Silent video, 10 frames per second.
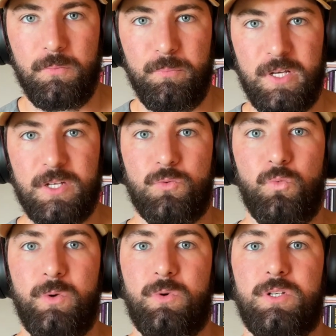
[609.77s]
because
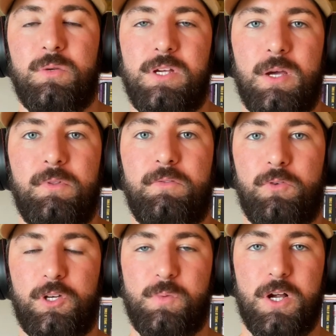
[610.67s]
we want to become the full
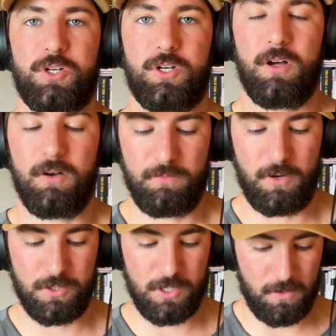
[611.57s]
expression of
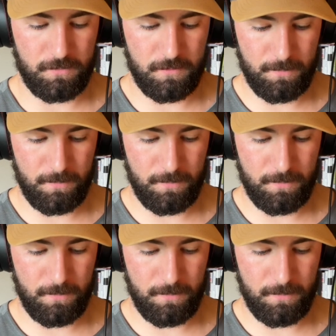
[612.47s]
ourselves.